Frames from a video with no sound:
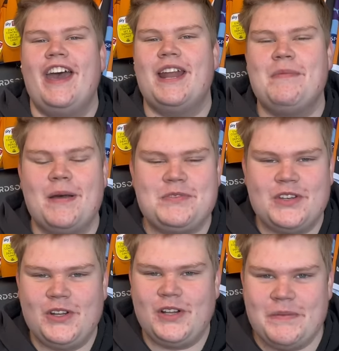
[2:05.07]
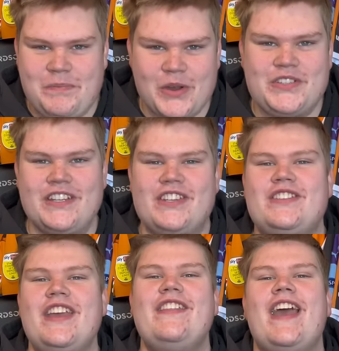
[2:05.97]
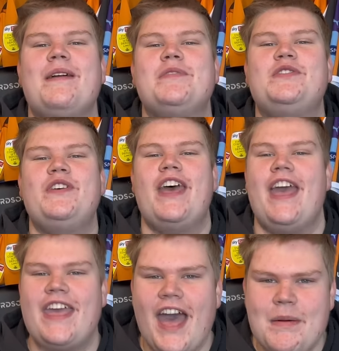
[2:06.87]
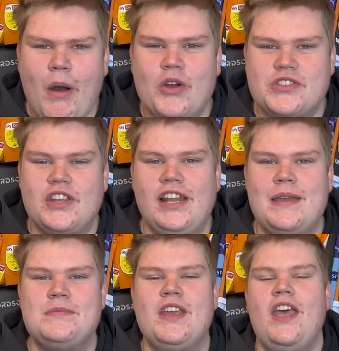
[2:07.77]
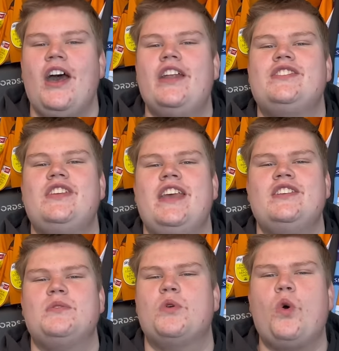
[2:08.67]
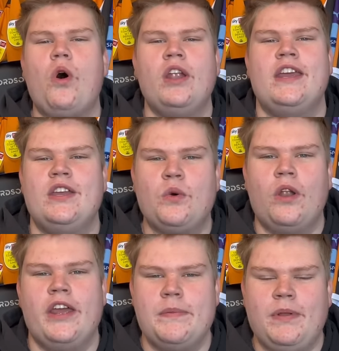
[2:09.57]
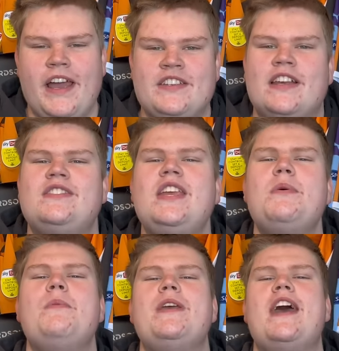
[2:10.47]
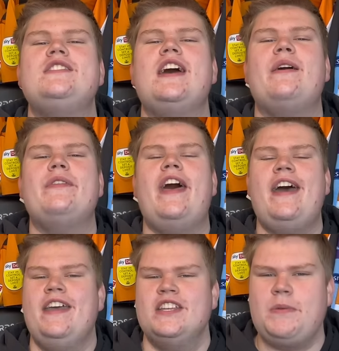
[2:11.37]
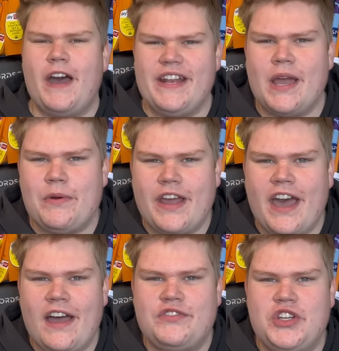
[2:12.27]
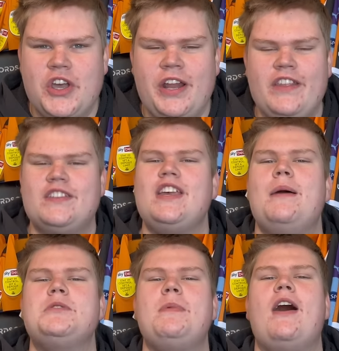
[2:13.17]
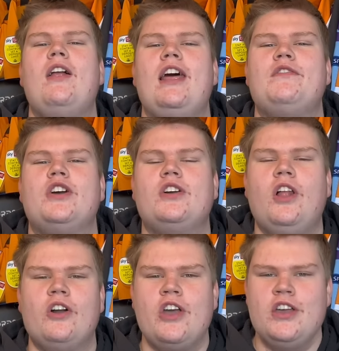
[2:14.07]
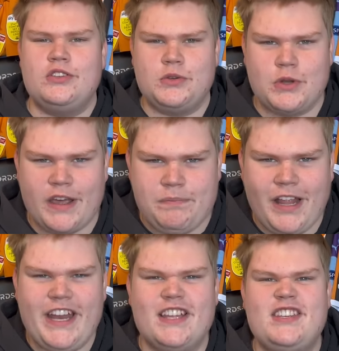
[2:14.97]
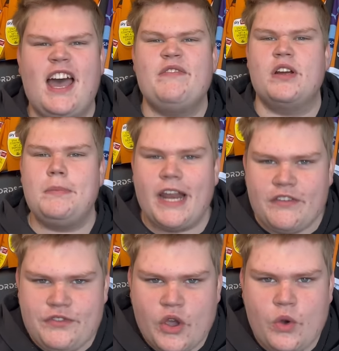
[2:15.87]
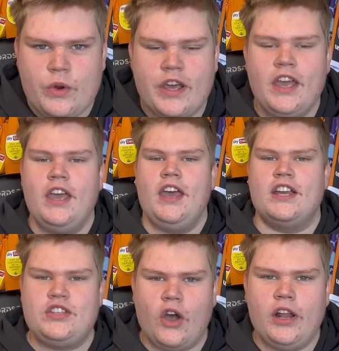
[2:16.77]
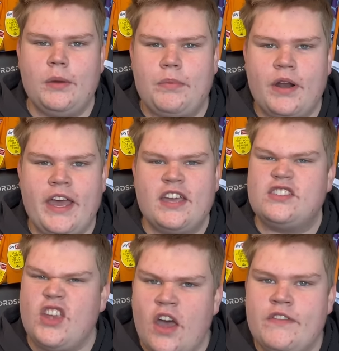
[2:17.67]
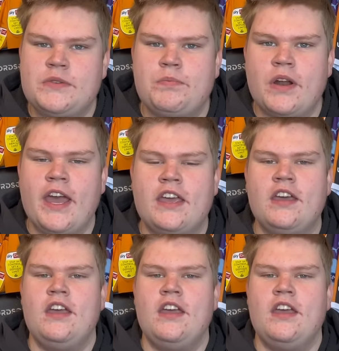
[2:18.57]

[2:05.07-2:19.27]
and I'm absolutely buzzing to see the atmosphere, get amongst the limbs and see some quality, quality players. I'll see you when we get down there. It's about an hour and a half journey. The time is about 11 o'clock so we should have plenty of time for a bit of food, a toilet break, a service break